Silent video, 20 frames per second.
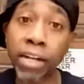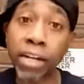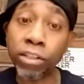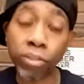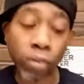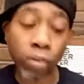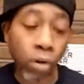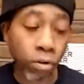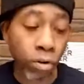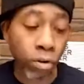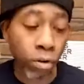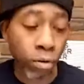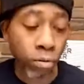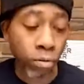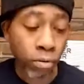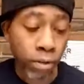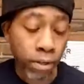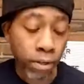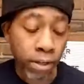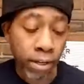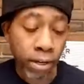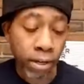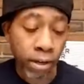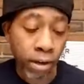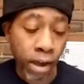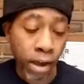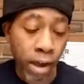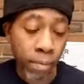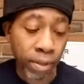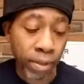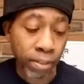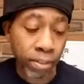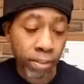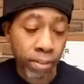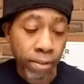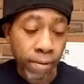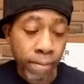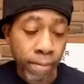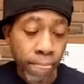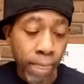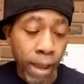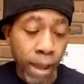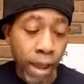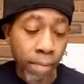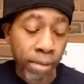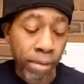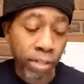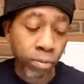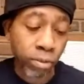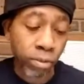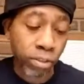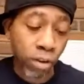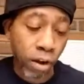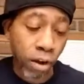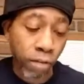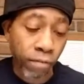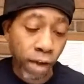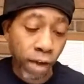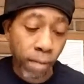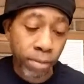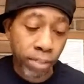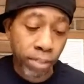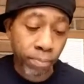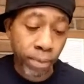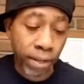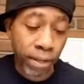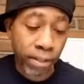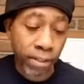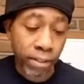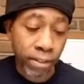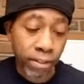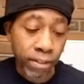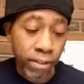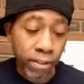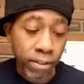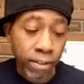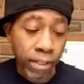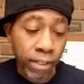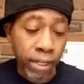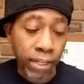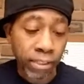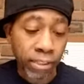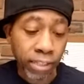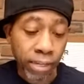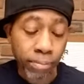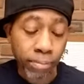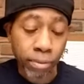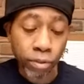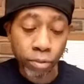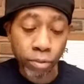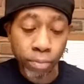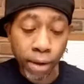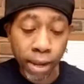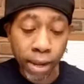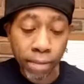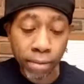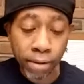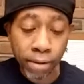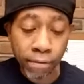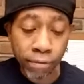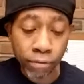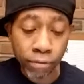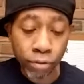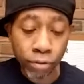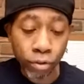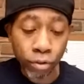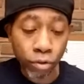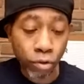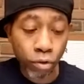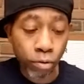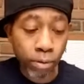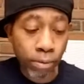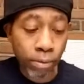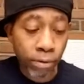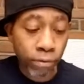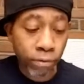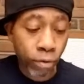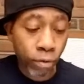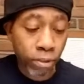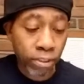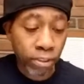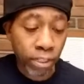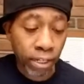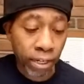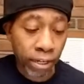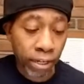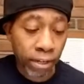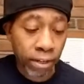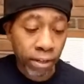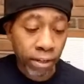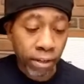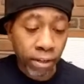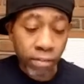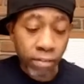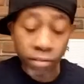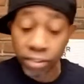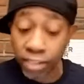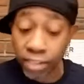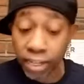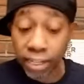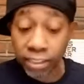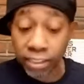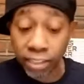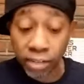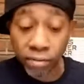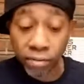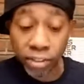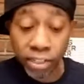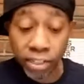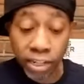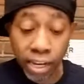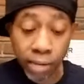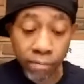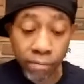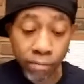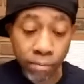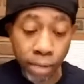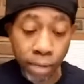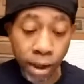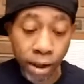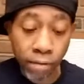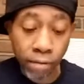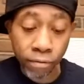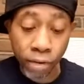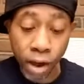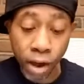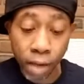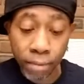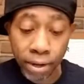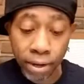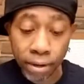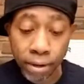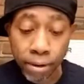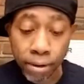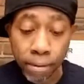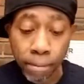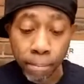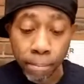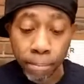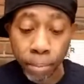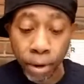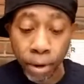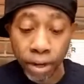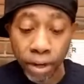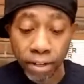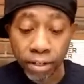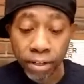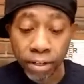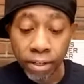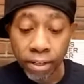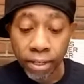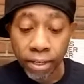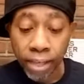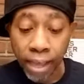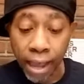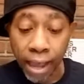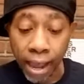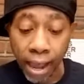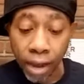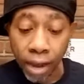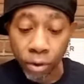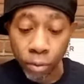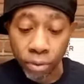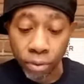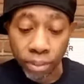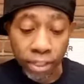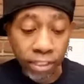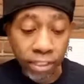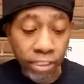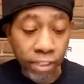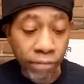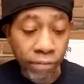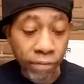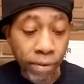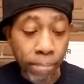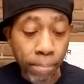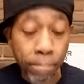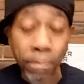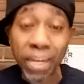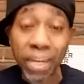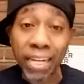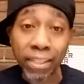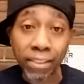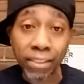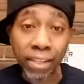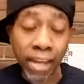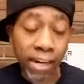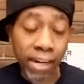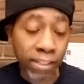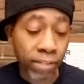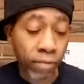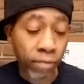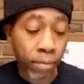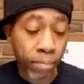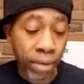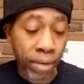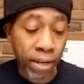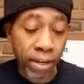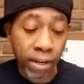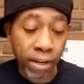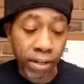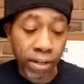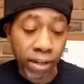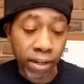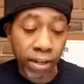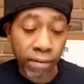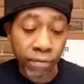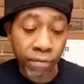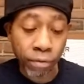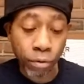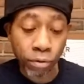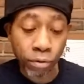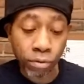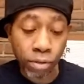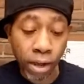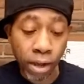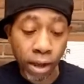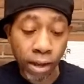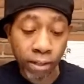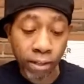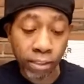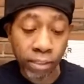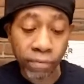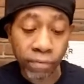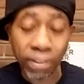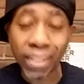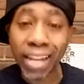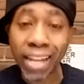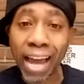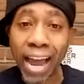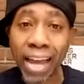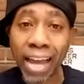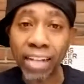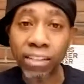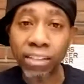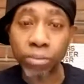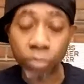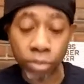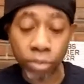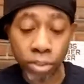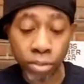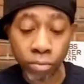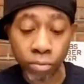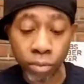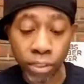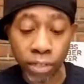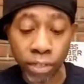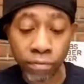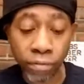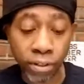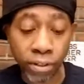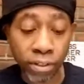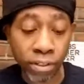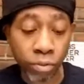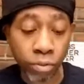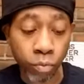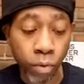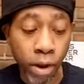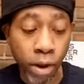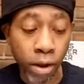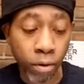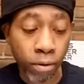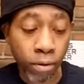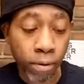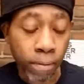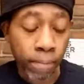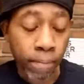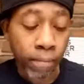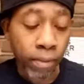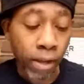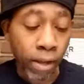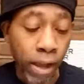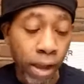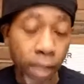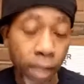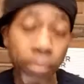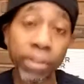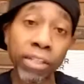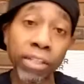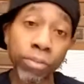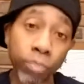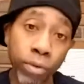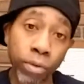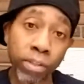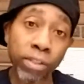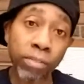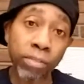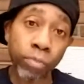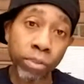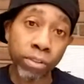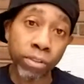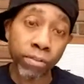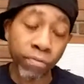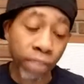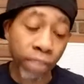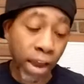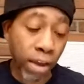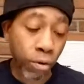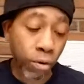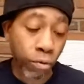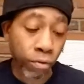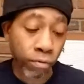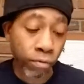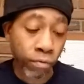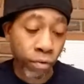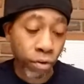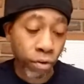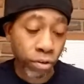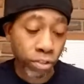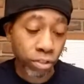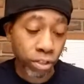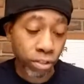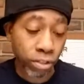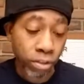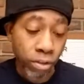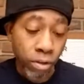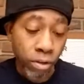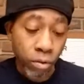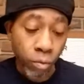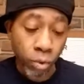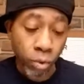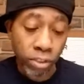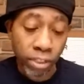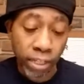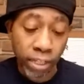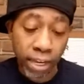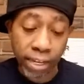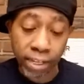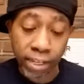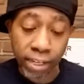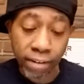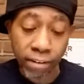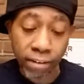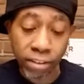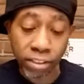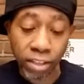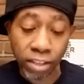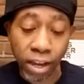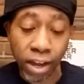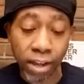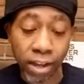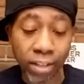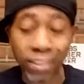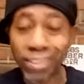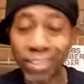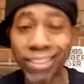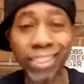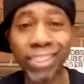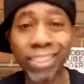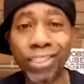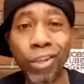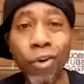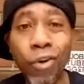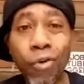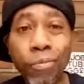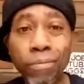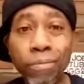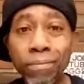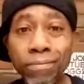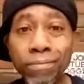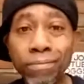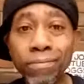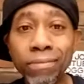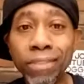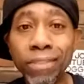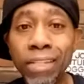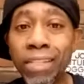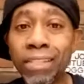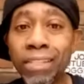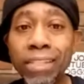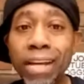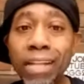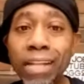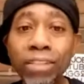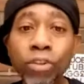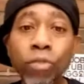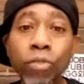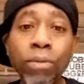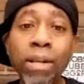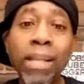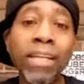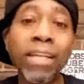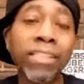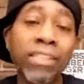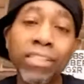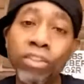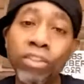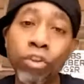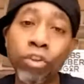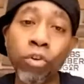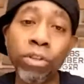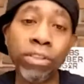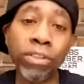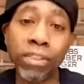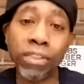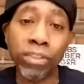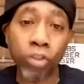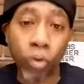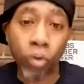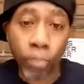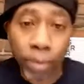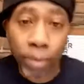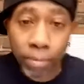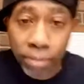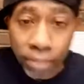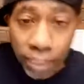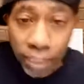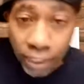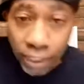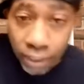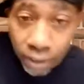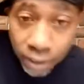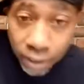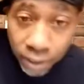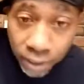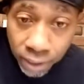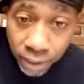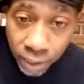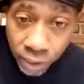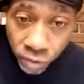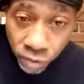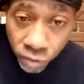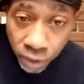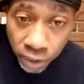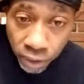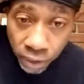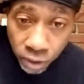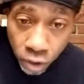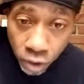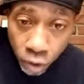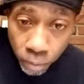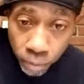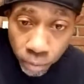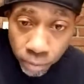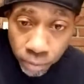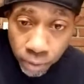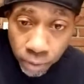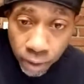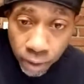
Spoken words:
Let us all know in the comments. But this one's called Vomitspit. Like I said, produced by MF Doom, number 14. Originally, like I said, originally named Vomit, but with a different beat. It had a different beat, and a few different lines were different as well. But this one was the final version. Once again, lyrics are just dope. He just got dope. Like he's a dope MC. He's really dope.